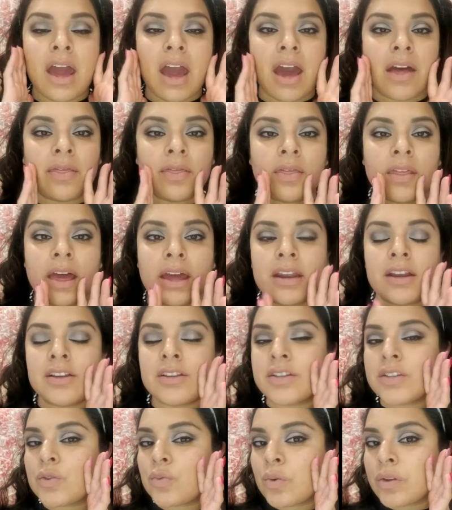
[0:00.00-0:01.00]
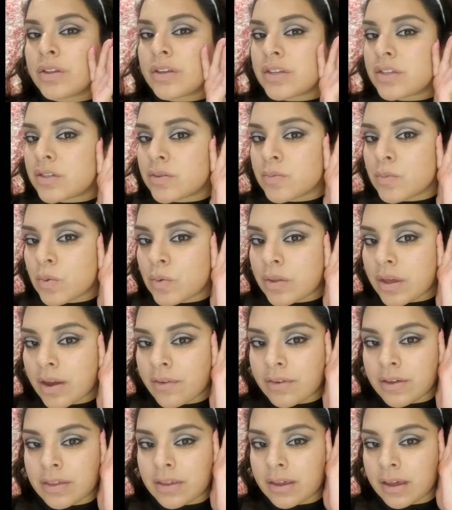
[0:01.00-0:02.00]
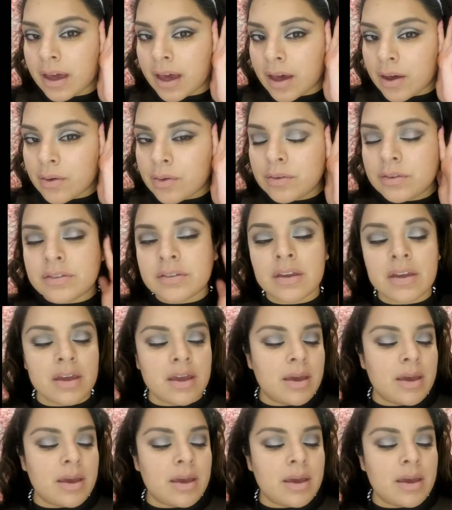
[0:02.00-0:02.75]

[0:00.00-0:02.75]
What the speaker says: and let it just really smooth everything out.